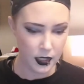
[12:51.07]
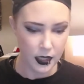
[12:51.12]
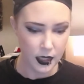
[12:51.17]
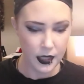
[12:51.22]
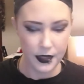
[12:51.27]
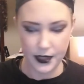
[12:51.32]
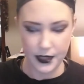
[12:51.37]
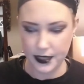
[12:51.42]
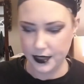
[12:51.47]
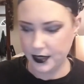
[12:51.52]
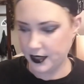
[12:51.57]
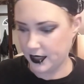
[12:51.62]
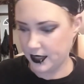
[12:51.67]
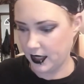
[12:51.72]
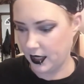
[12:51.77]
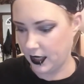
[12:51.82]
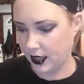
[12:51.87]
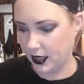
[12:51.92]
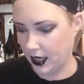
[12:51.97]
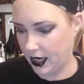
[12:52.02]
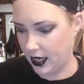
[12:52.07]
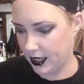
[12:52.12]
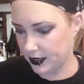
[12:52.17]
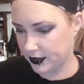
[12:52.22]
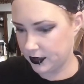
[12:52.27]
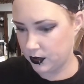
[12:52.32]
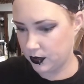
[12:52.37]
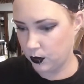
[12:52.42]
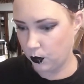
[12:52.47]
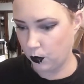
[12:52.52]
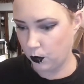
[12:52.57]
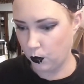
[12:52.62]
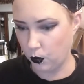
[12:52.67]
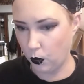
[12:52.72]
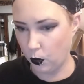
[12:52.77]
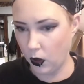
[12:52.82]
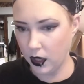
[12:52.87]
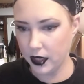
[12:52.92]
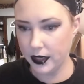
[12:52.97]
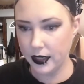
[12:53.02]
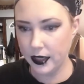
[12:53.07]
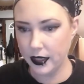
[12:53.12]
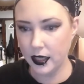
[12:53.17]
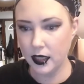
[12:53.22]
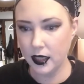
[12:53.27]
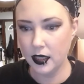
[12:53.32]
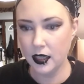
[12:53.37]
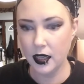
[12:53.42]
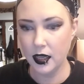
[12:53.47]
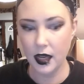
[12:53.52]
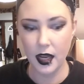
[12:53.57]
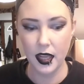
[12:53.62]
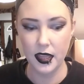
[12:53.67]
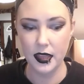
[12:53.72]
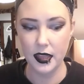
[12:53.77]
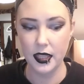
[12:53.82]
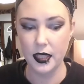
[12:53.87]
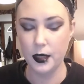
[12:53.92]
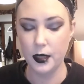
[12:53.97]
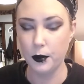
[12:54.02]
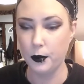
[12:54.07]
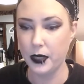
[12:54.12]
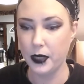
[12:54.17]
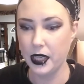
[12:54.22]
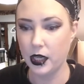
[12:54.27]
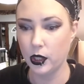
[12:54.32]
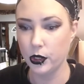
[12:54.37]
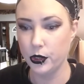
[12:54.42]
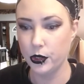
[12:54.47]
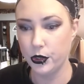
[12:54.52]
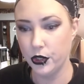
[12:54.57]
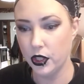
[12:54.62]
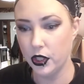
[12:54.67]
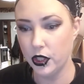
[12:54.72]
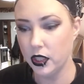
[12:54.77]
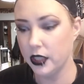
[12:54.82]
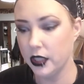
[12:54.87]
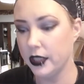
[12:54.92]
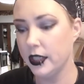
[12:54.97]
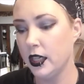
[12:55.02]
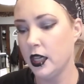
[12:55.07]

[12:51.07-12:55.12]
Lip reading: This is the last one, and then we are done.